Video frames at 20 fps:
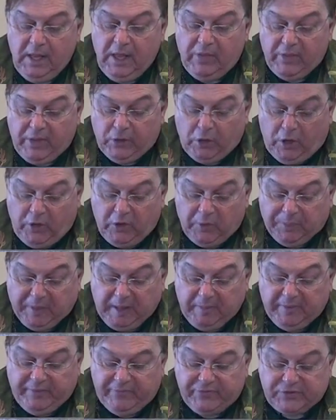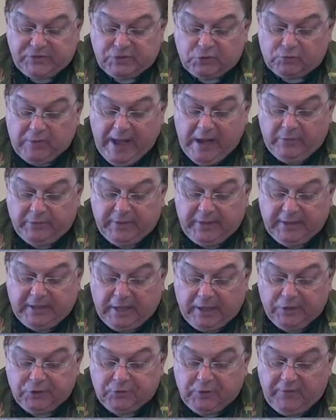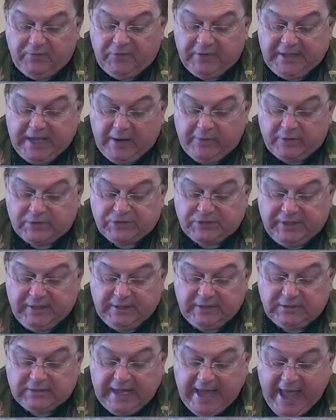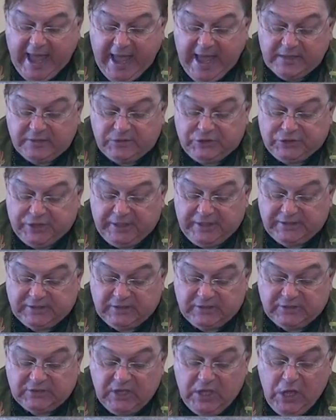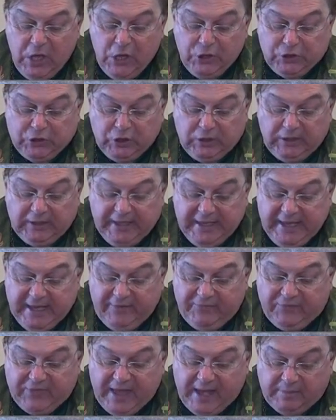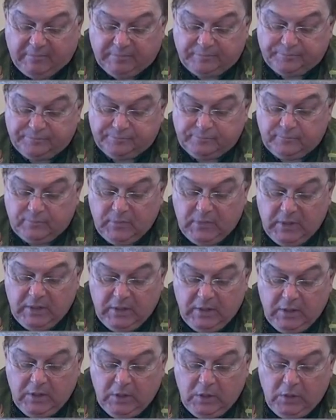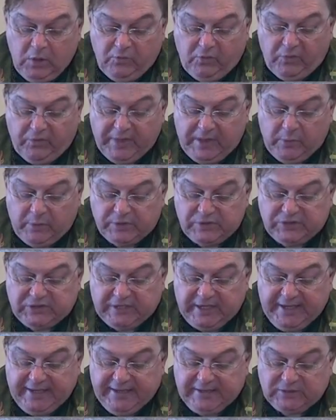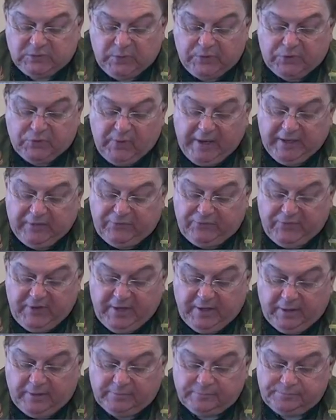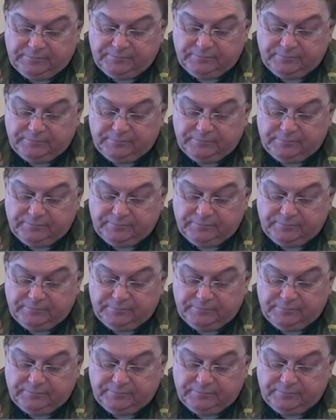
Then all the people of the surrounding country of the Gerasenes asked Jesus to leave them for they were seized with great fear.